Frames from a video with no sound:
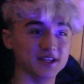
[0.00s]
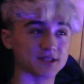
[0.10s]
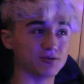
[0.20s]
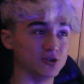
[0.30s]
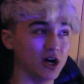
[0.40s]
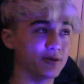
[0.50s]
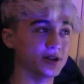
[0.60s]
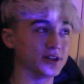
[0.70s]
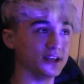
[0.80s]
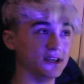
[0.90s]
is
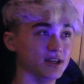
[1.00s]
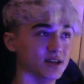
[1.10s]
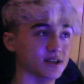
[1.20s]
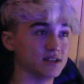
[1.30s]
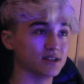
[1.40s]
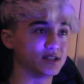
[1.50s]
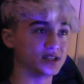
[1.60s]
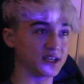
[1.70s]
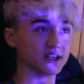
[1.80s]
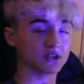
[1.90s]
predominantly
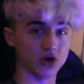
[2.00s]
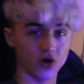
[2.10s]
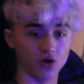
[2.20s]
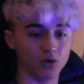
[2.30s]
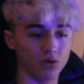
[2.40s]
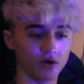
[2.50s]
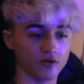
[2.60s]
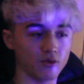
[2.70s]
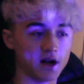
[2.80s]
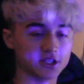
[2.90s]
CSGO,
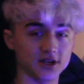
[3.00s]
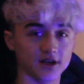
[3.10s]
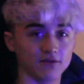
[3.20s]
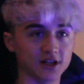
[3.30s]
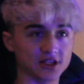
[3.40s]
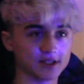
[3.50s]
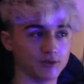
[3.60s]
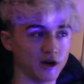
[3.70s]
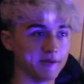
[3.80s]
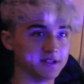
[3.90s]
Overwatch, League of Legends,
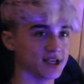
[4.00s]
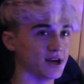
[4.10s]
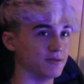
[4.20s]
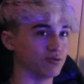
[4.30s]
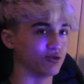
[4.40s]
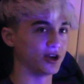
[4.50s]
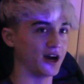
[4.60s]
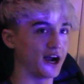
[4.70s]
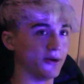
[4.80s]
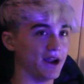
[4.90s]
where I would say I'm pretty
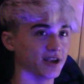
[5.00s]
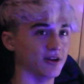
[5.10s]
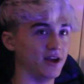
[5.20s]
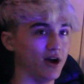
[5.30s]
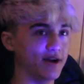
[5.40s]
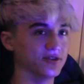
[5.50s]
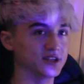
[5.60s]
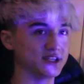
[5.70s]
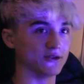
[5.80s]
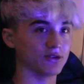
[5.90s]
high rank in every
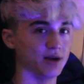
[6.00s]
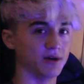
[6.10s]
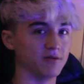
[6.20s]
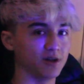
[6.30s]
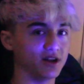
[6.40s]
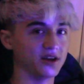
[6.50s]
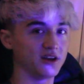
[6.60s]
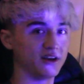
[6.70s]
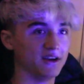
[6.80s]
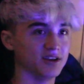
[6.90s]
single game I played.
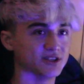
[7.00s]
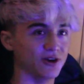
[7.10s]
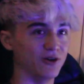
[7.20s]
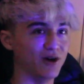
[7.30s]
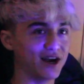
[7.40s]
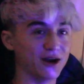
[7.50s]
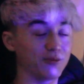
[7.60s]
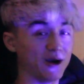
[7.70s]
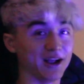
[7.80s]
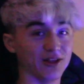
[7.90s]
So I gotta
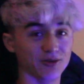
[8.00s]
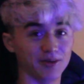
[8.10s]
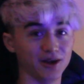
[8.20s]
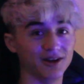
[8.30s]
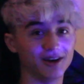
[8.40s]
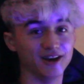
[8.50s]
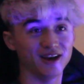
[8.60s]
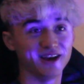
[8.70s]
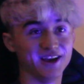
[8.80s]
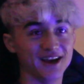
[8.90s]
brag a little bit.
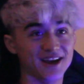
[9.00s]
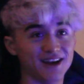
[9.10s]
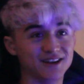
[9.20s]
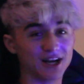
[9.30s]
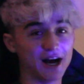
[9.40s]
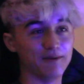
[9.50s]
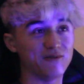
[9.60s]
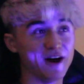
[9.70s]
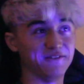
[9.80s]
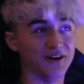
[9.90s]
Top
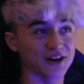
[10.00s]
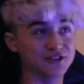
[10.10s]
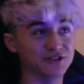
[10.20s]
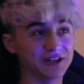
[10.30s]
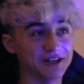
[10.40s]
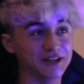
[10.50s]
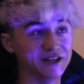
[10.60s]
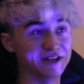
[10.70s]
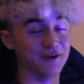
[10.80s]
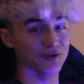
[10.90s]
500
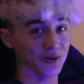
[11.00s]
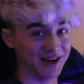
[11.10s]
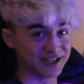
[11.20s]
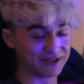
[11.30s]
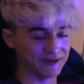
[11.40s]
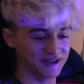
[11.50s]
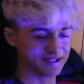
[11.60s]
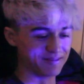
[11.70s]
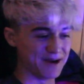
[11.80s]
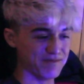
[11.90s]
in Overwatch
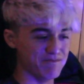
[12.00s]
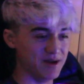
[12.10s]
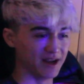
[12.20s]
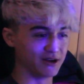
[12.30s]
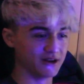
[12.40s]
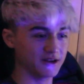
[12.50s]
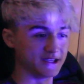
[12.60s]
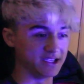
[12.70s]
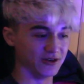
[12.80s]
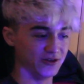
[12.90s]
was my big
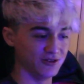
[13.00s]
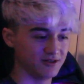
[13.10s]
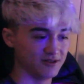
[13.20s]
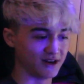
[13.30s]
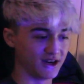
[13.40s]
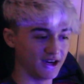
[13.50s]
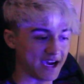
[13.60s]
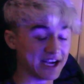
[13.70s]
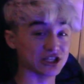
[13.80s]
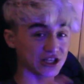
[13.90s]
deal.
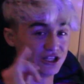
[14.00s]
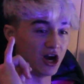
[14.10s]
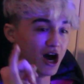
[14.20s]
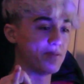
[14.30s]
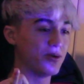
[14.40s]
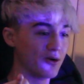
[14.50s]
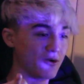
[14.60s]
Actually, top